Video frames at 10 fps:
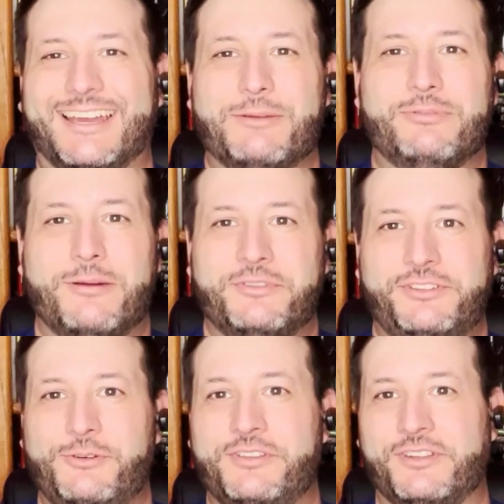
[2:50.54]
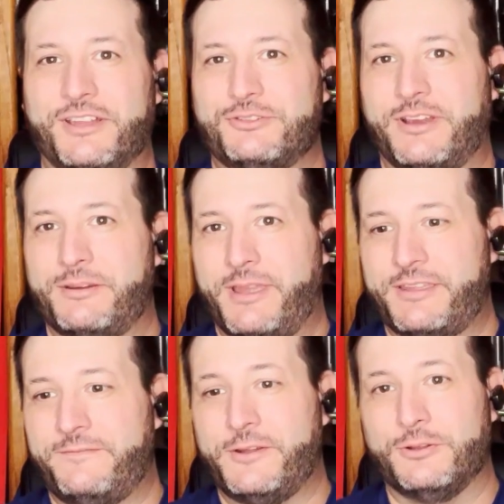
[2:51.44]
I promise you he's not trying to make
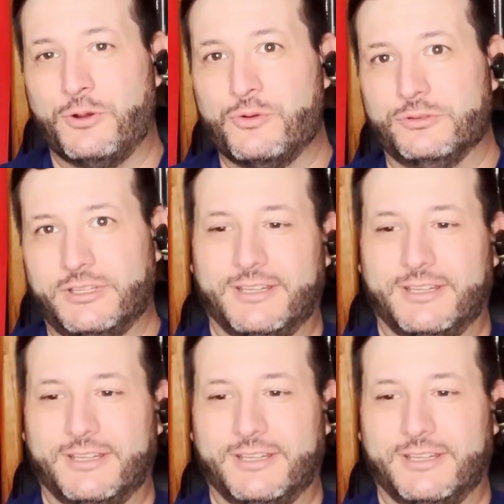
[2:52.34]
you feel old.